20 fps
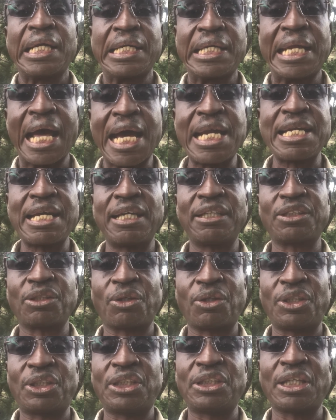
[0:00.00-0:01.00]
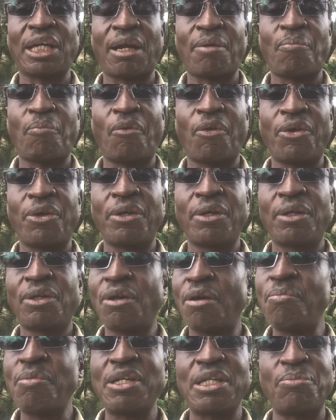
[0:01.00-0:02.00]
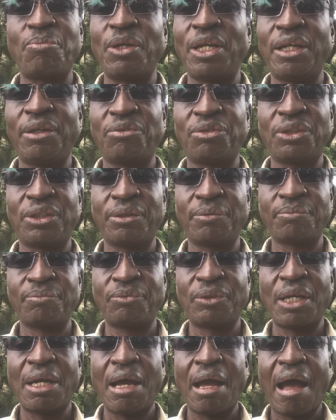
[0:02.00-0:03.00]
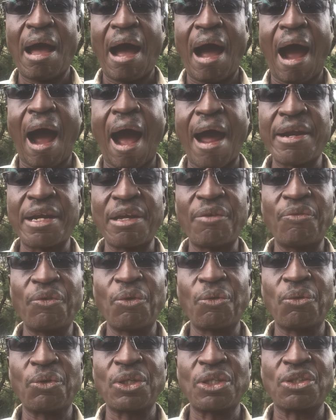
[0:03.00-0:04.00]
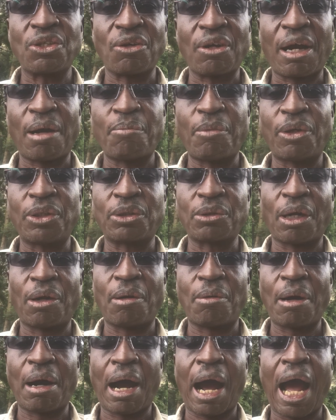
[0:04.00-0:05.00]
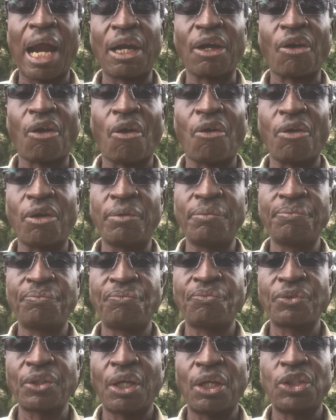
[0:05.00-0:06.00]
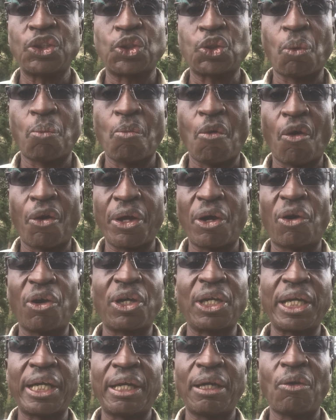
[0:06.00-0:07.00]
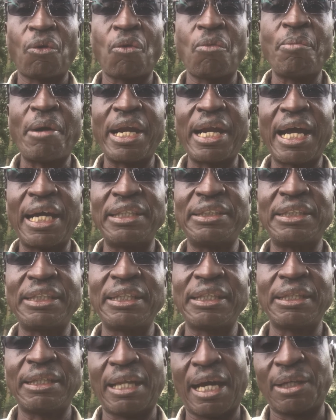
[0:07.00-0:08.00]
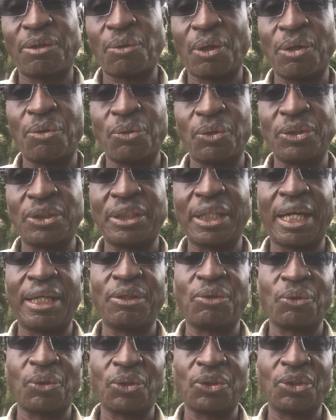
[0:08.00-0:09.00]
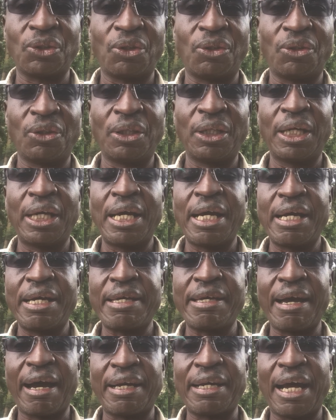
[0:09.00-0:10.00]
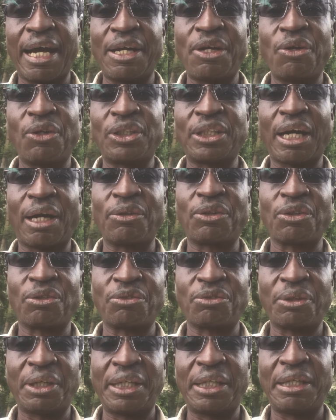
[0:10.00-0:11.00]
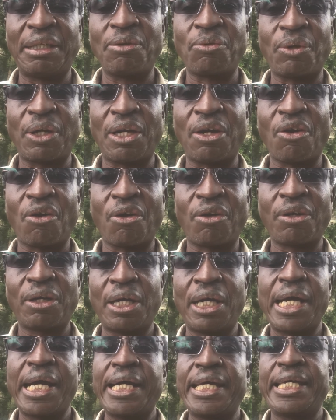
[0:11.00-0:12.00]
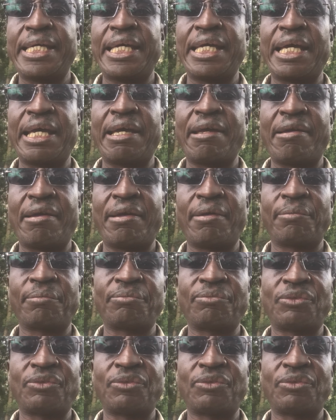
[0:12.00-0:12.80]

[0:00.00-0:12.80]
Daniel Toroitich Arap Moi. Nobody believed. And if you would talk about alcohol to Moi, okay, humanizing, that one was there, it was known. He had a daughter out of wedlock. During